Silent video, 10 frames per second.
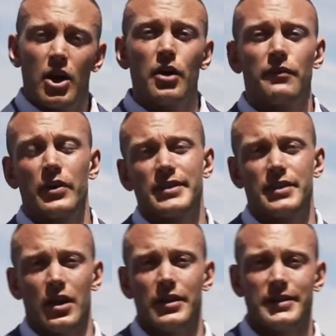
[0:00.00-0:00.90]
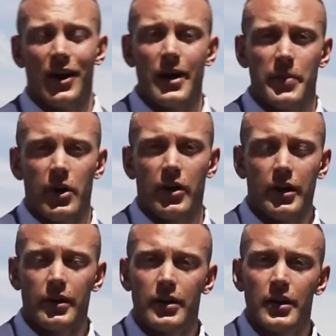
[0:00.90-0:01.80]
over a certain time
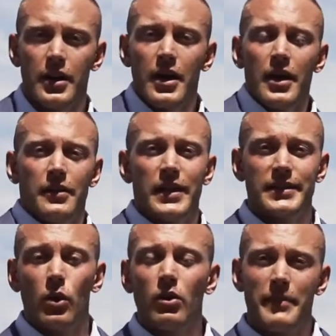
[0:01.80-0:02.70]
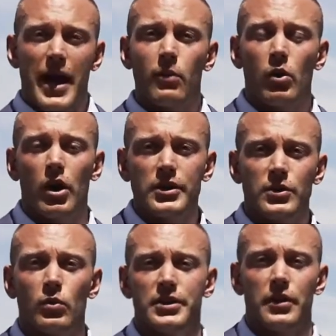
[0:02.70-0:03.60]
period. This whole amount will go
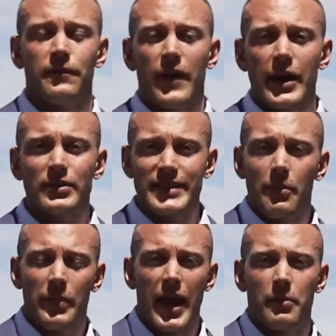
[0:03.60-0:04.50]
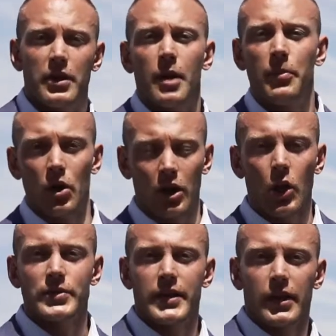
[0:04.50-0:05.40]
towards your final down payment upon
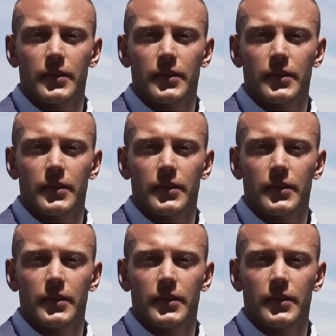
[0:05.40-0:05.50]
closing.